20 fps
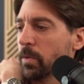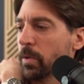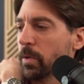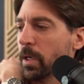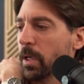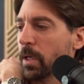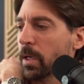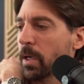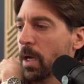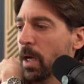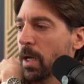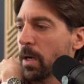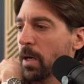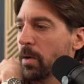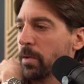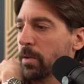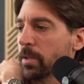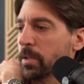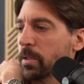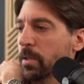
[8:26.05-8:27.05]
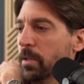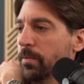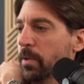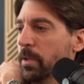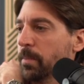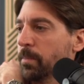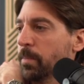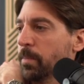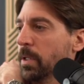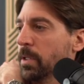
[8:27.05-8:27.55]
it got all this stuff, but
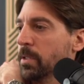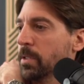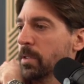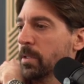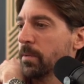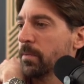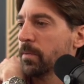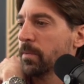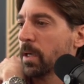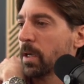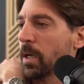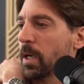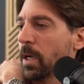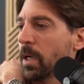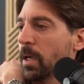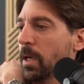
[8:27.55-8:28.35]
let's see if it got...